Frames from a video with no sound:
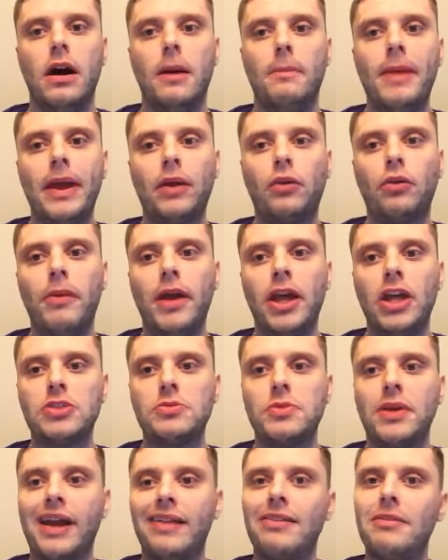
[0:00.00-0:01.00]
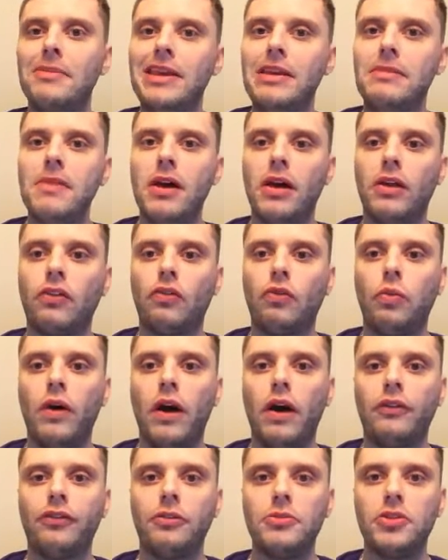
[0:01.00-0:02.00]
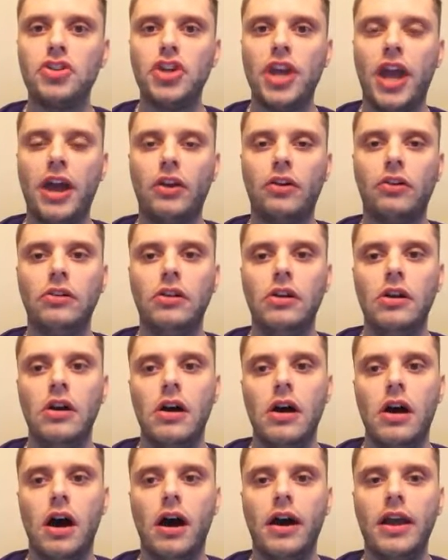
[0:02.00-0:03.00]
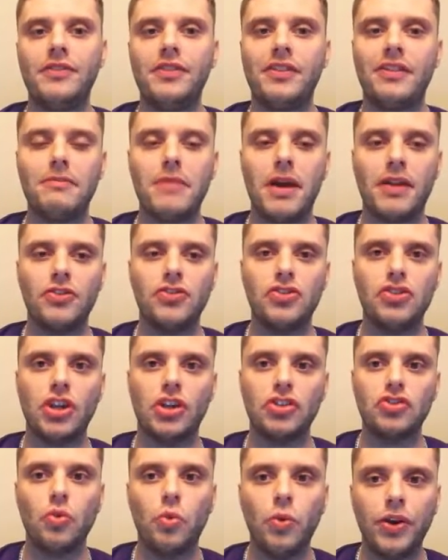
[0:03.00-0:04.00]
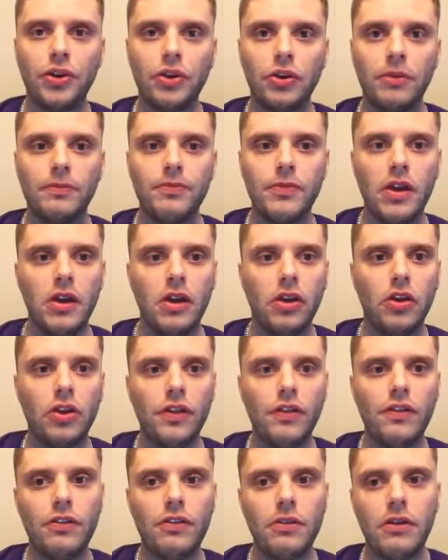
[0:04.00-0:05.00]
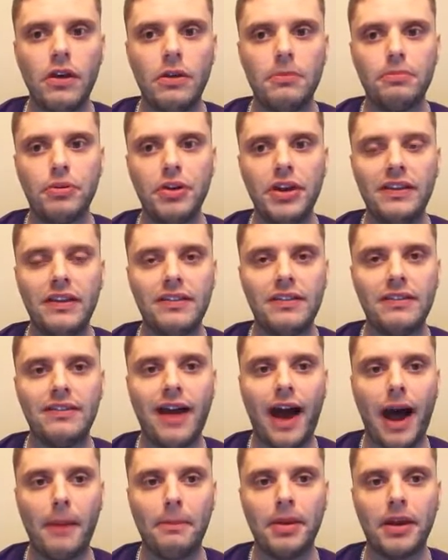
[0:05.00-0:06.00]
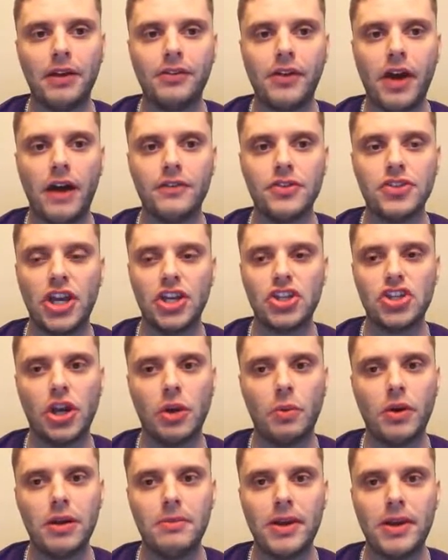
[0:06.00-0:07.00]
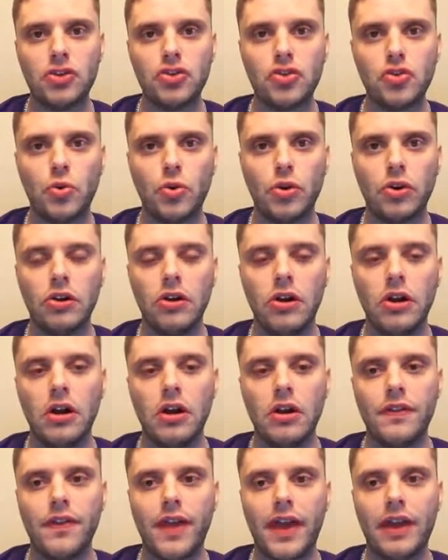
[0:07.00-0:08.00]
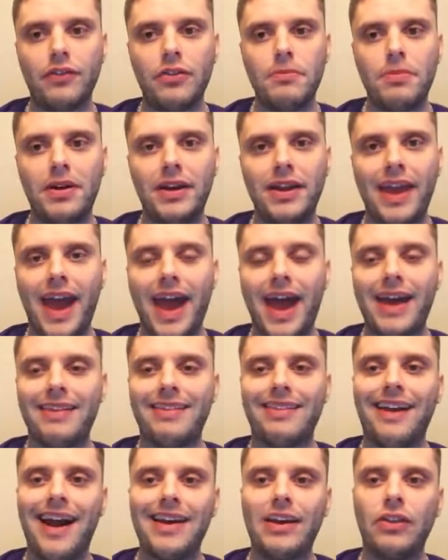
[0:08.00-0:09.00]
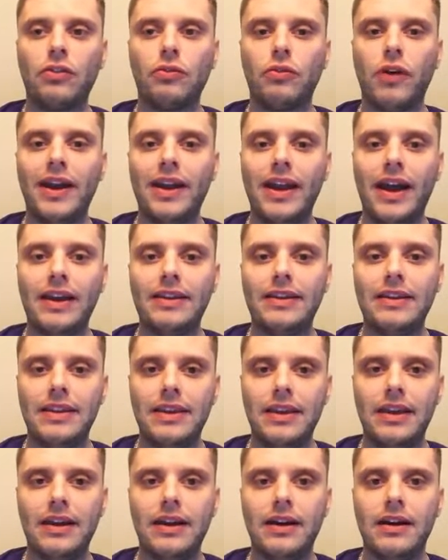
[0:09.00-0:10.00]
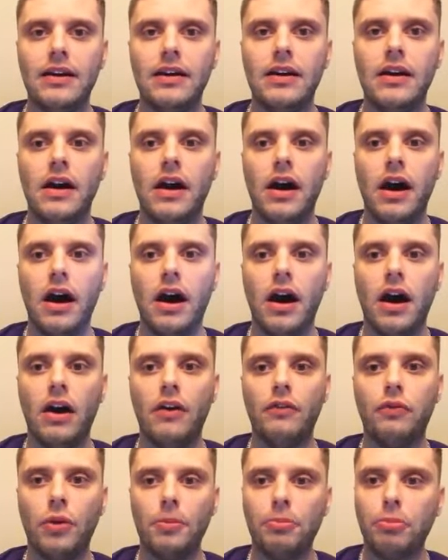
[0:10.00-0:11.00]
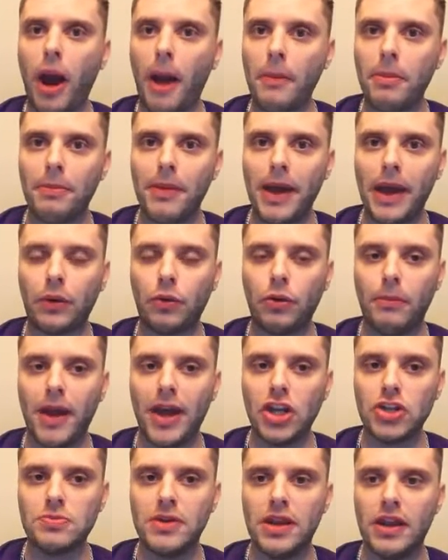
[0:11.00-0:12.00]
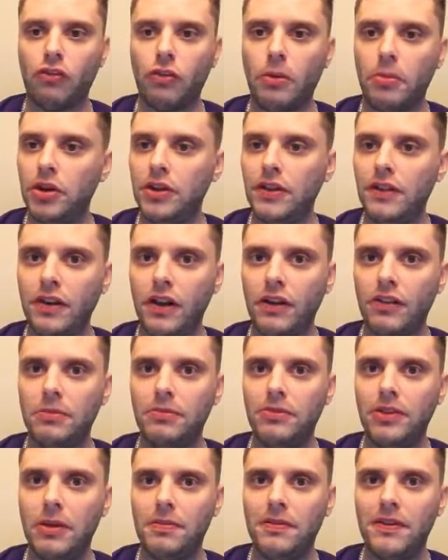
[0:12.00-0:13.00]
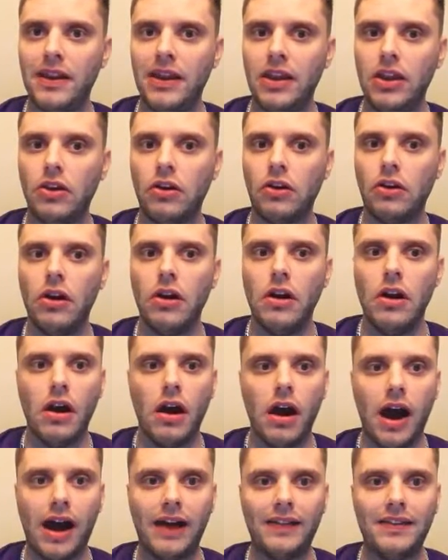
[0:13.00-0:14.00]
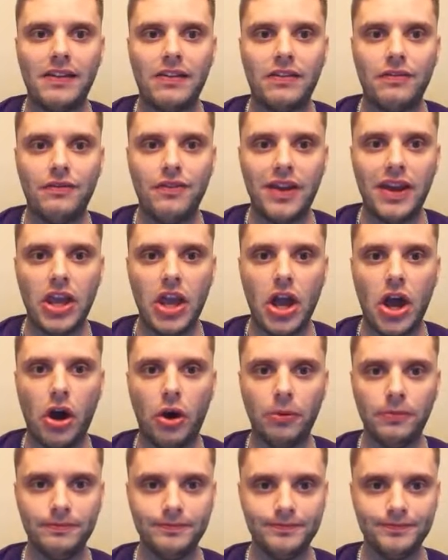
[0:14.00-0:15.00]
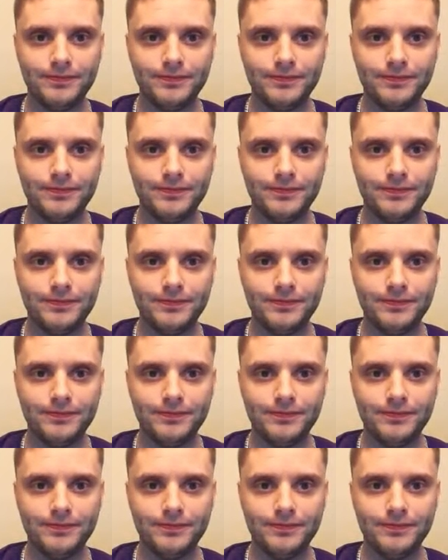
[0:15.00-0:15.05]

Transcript: bankroll management. Got some emails as well from the channel, even some messages on Twitter. This is a pretty decent topic of conversation. I want to make sure that everybody has kind of the right idea of what proper bankroll management is. So I'm going to discuss some tips in here on this video.